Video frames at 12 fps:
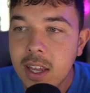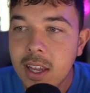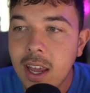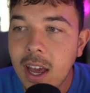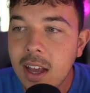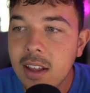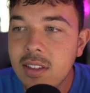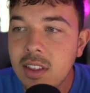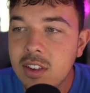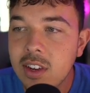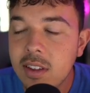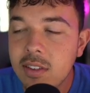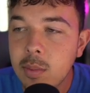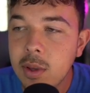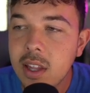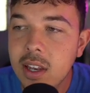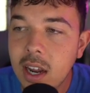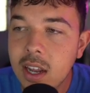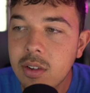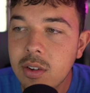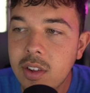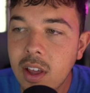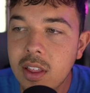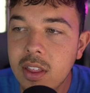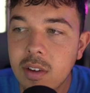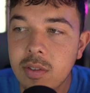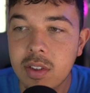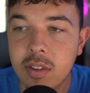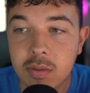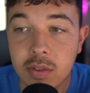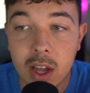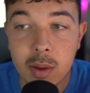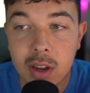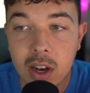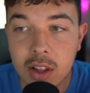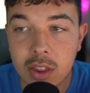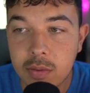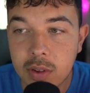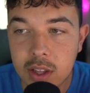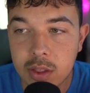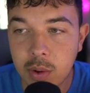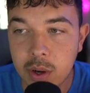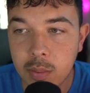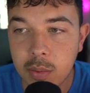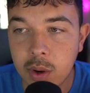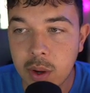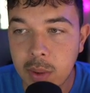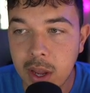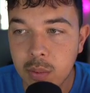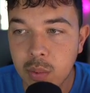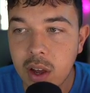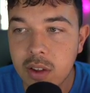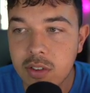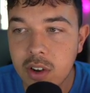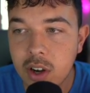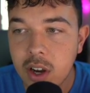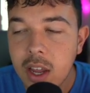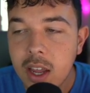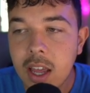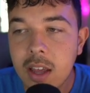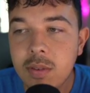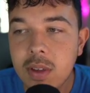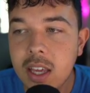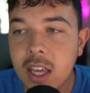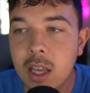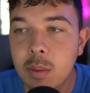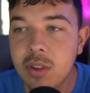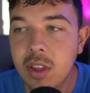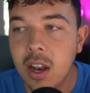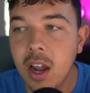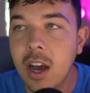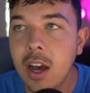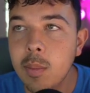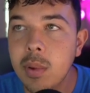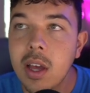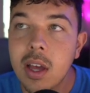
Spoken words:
He has the chance to be the 9th or 10th offensive lineman on the 53-man roster if he keeps it up.